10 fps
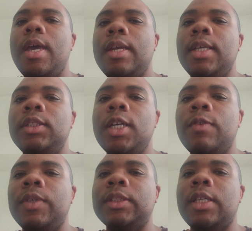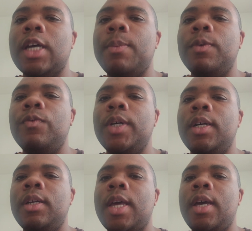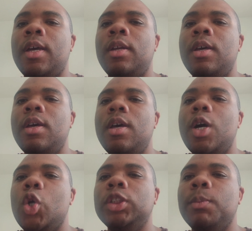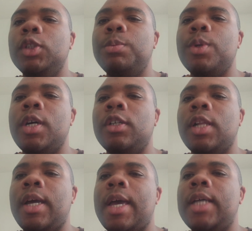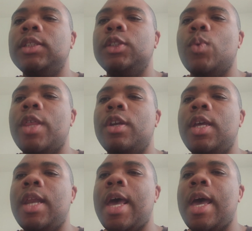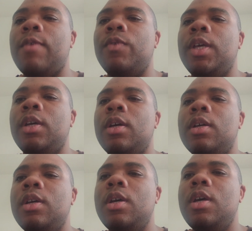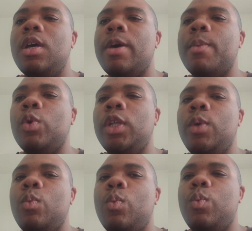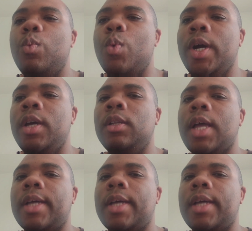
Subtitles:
An ETF is a type of fund that holds multiple underlying assets rather than having only one,